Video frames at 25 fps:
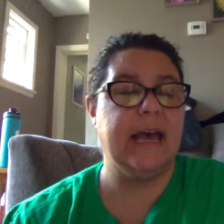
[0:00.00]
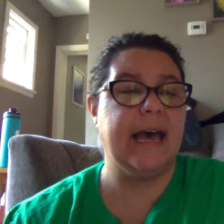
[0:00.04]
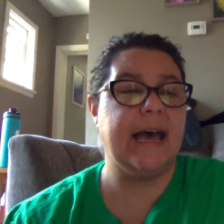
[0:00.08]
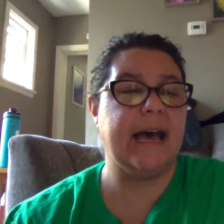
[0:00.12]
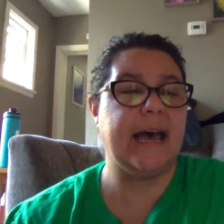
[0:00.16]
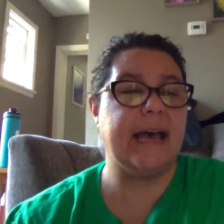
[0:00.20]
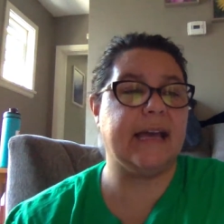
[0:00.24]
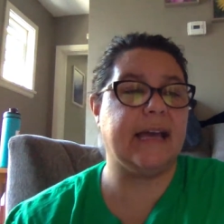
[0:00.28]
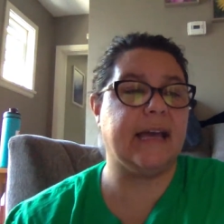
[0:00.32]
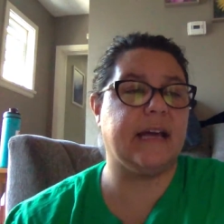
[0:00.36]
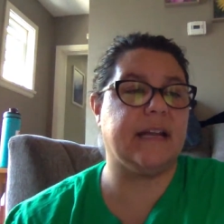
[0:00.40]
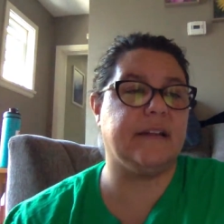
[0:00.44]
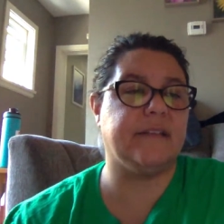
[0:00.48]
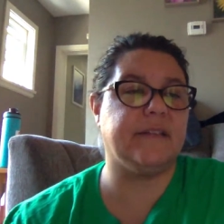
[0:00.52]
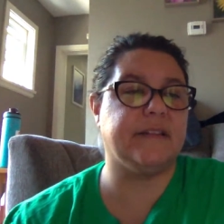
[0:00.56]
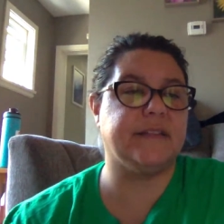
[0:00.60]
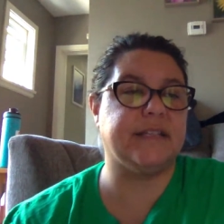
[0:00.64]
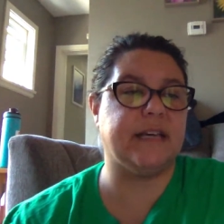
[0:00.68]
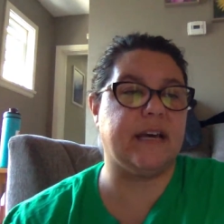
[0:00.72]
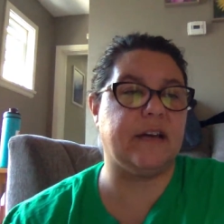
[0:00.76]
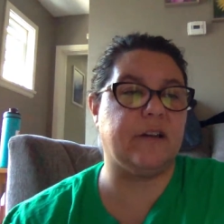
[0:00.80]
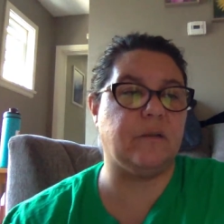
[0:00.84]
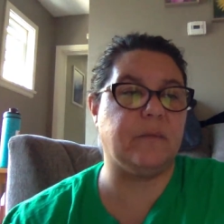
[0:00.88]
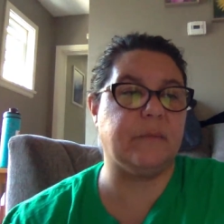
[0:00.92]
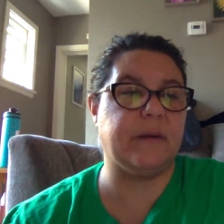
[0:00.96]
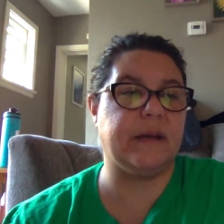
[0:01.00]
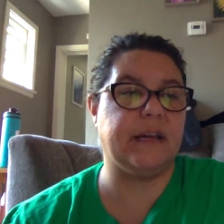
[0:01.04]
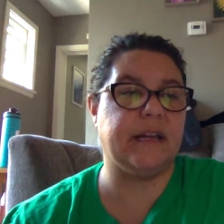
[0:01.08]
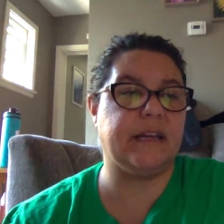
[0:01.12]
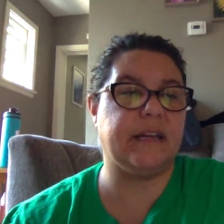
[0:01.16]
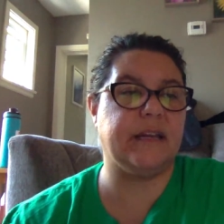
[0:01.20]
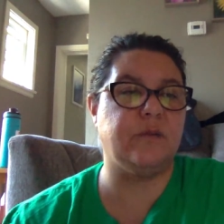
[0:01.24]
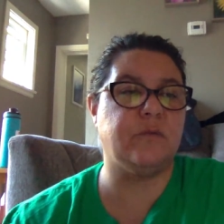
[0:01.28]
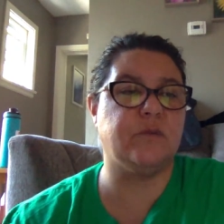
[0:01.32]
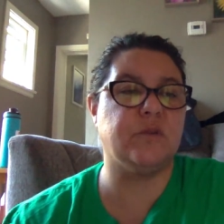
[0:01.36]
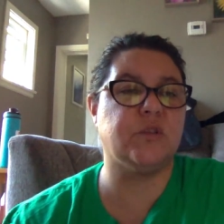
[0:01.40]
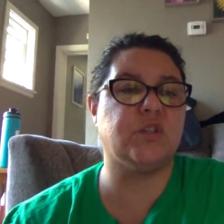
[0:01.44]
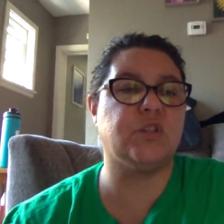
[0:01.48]
I got on the toddle bike.
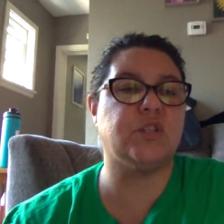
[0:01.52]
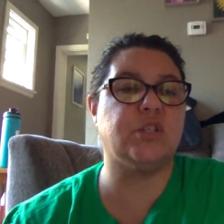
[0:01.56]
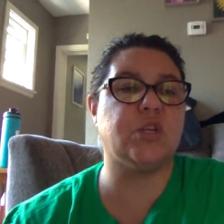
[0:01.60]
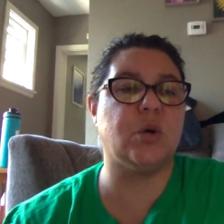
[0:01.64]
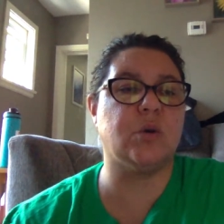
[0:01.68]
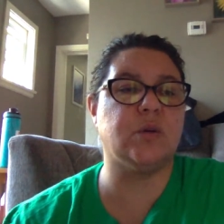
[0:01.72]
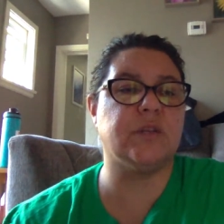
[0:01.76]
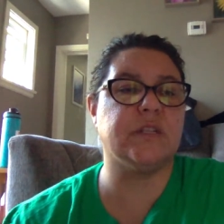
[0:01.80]
It was so